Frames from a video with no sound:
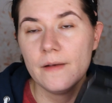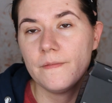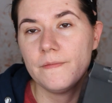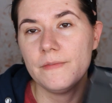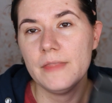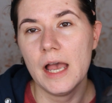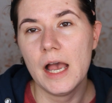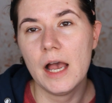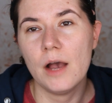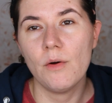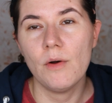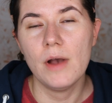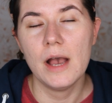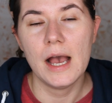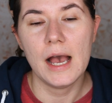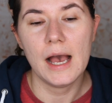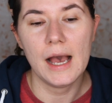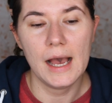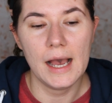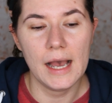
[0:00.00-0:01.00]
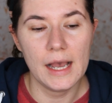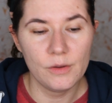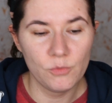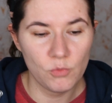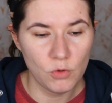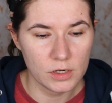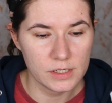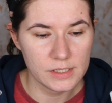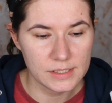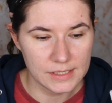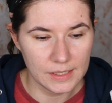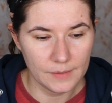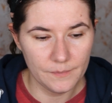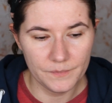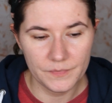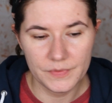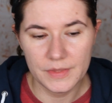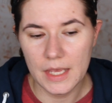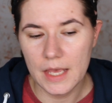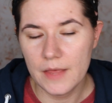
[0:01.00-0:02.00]
Now, I wanted
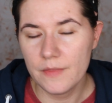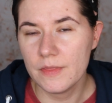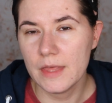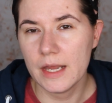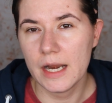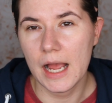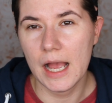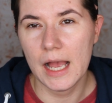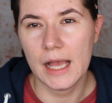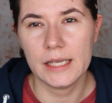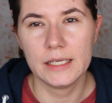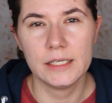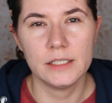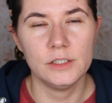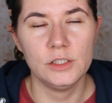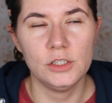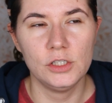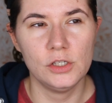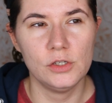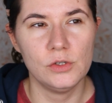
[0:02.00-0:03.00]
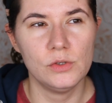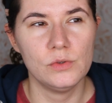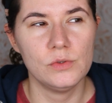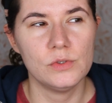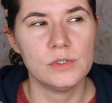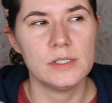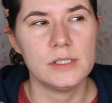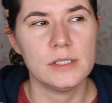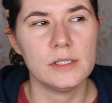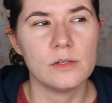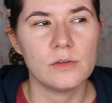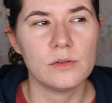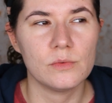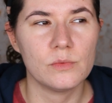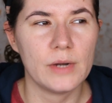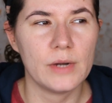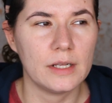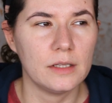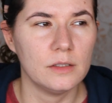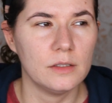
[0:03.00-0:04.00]
something that I could use on a
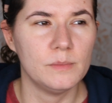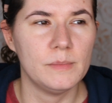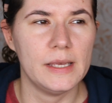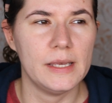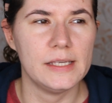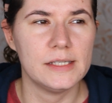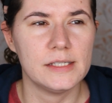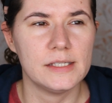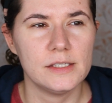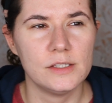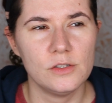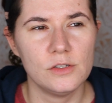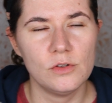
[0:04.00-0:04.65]
regular basis,